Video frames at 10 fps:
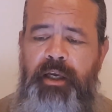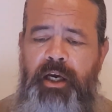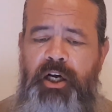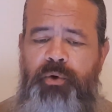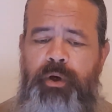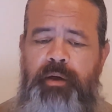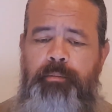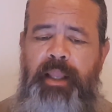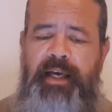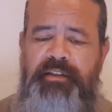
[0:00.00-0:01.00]
A quick
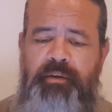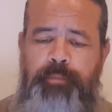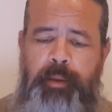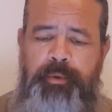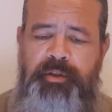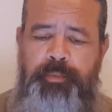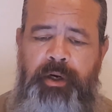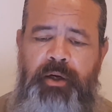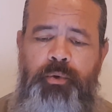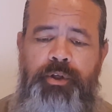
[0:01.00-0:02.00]
blast of pepper
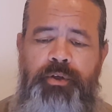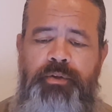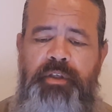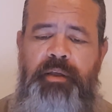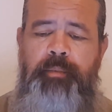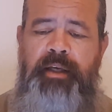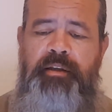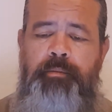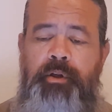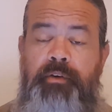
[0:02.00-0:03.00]
spray will usually make
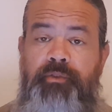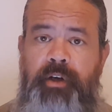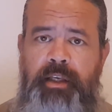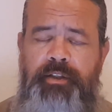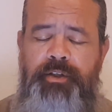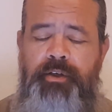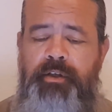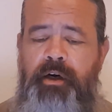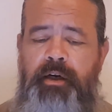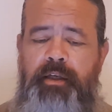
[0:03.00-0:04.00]
them look for easier
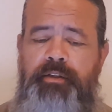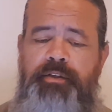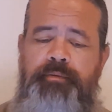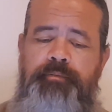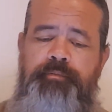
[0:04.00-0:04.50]
targets.